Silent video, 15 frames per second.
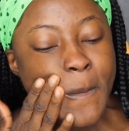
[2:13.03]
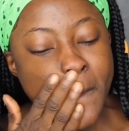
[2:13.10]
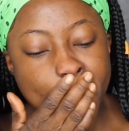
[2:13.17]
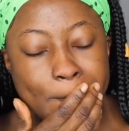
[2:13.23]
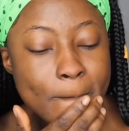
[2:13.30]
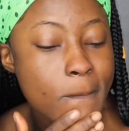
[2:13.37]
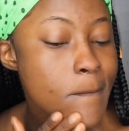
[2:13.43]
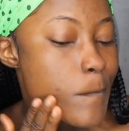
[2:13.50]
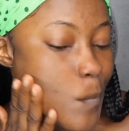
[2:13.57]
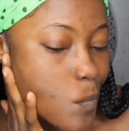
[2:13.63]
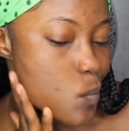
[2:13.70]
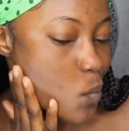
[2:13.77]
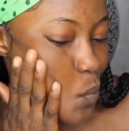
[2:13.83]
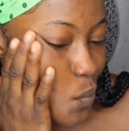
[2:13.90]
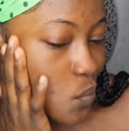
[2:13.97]

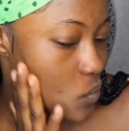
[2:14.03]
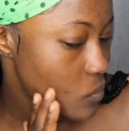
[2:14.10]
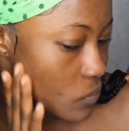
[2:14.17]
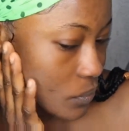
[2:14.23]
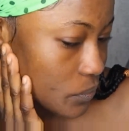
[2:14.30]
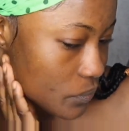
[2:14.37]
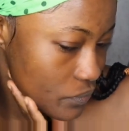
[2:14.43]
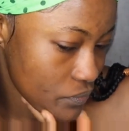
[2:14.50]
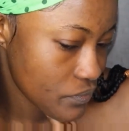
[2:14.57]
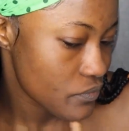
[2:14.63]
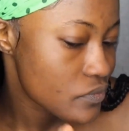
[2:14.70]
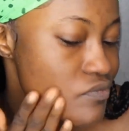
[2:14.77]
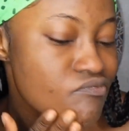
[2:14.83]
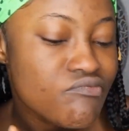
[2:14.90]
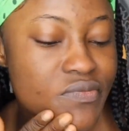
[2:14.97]
there is a link
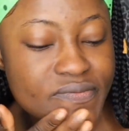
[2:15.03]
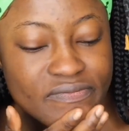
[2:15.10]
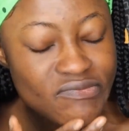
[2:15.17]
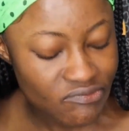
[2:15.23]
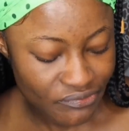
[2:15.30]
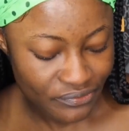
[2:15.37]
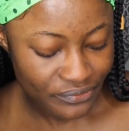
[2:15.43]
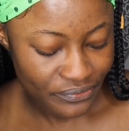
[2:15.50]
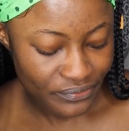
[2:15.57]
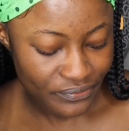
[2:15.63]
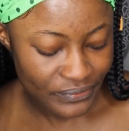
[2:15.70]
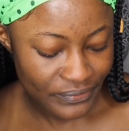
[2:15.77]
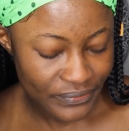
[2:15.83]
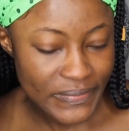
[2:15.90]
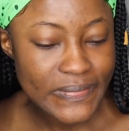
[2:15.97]
in the description
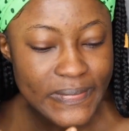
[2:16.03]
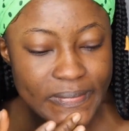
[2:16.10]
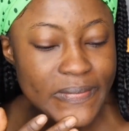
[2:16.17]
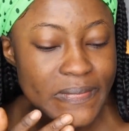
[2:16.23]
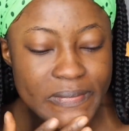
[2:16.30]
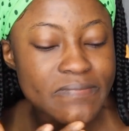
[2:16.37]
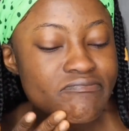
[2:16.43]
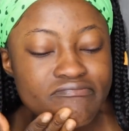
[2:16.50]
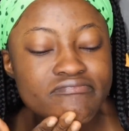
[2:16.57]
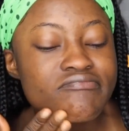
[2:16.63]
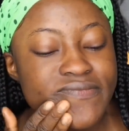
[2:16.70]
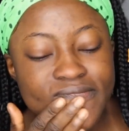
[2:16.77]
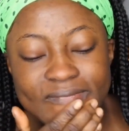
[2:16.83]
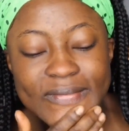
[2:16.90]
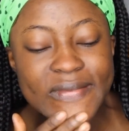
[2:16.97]
box on how I
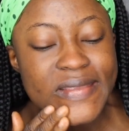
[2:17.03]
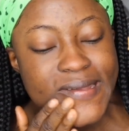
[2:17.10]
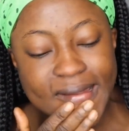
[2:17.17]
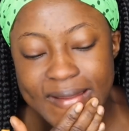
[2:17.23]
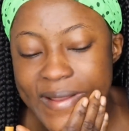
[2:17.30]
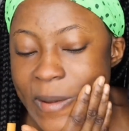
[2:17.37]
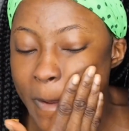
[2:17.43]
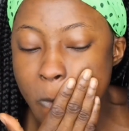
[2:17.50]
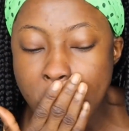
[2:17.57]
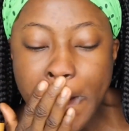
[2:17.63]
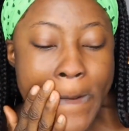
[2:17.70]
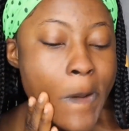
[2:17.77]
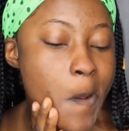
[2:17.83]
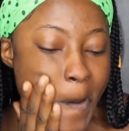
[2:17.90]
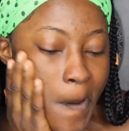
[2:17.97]
installed my
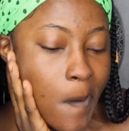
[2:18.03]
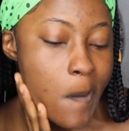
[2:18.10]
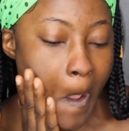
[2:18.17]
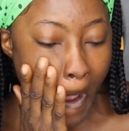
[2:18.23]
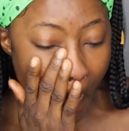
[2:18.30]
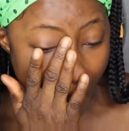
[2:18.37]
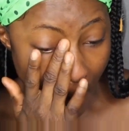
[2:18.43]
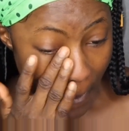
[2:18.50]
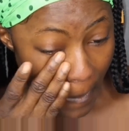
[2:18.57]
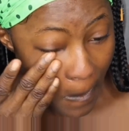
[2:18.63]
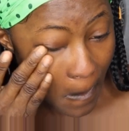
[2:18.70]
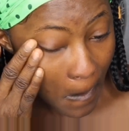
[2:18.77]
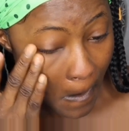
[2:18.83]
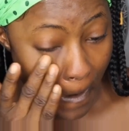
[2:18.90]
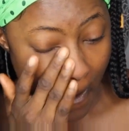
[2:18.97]
frontal braided
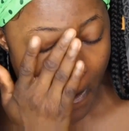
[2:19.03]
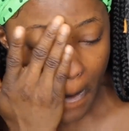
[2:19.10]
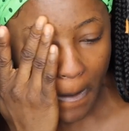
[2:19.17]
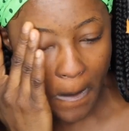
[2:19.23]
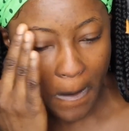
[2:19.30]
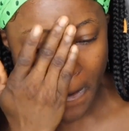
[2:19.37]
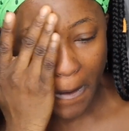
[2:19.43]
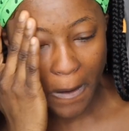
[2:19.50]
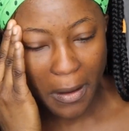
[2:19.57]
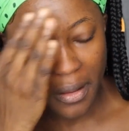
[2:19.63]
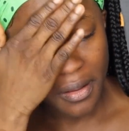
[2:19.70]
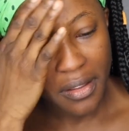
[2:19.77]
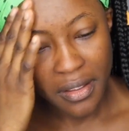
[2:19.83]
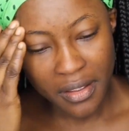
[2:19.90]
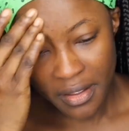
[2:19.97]
wig. So
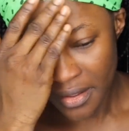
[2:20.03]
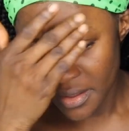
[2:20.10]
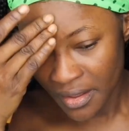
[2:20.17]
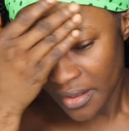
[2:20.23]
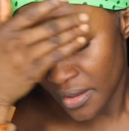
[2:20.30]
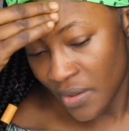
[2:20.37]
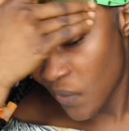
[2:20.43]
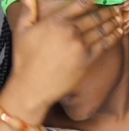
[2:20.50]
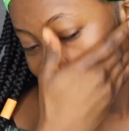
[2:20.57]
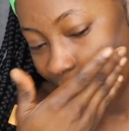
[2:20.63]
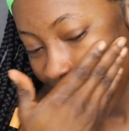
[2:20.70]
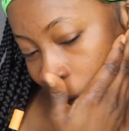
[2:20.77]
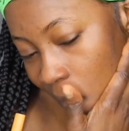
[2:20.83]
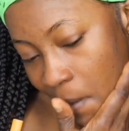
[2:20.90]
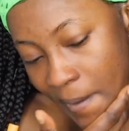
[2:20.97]
what I'm using to
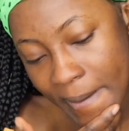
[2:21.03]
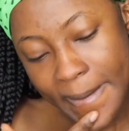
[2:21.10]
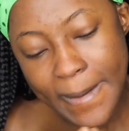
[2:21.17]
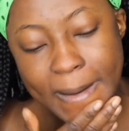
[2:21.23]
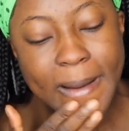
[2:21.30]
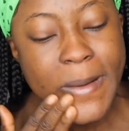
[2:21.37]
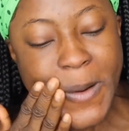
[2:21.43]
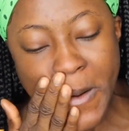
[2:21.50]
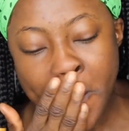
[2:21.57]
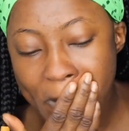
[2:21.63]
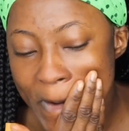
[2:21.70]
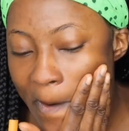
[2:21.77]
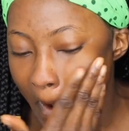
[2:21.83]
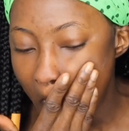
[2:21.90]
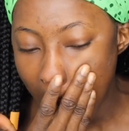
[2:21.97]
prime my face is
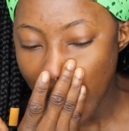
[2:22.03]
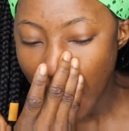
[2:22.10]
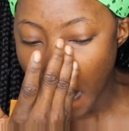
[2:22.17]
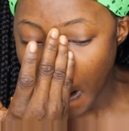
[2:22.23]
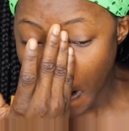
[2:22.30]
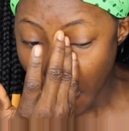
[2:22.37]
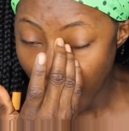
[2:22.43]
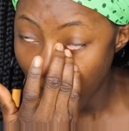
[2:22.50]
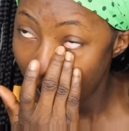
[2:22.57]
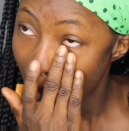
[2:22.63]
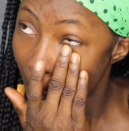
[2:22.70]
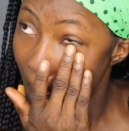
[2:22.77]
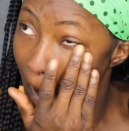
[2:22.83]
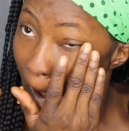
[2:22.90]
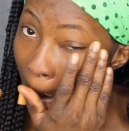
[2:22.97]
LA Girls
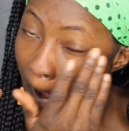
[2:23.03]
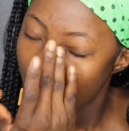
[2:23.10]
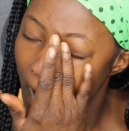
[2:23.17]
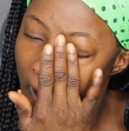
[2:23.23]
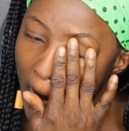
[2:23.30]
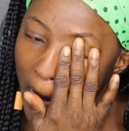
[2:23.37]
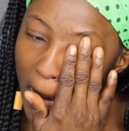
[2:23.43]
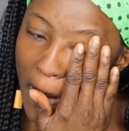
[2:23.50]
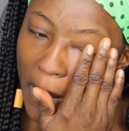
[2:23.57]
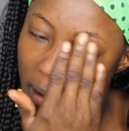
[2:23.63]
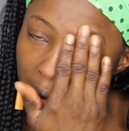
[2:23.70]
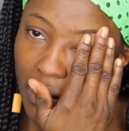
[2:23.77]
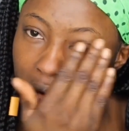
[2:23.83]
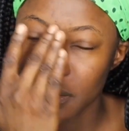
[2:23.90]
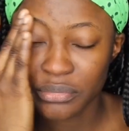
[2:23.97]
face primer.
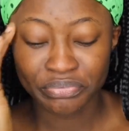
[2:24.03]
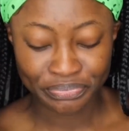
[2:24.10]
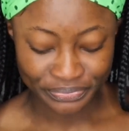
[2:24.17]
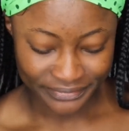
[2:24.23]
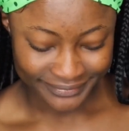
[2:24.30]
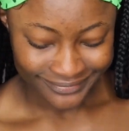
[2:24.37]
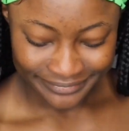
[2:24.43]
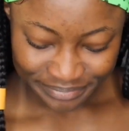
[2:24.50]
I don't